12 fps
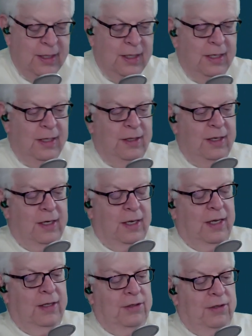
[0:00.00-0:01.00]
at the
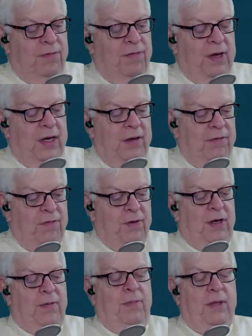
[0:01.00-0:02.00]
Alliance Defending
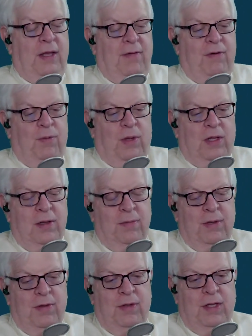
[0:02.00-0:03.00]
Freedom. David, welcome
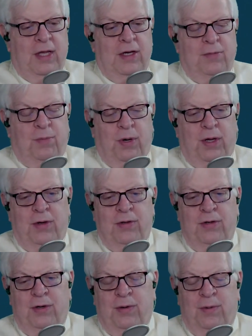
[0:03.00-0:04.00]
to the Dennis Prager
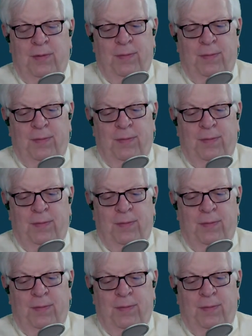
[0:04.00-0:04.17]
Show.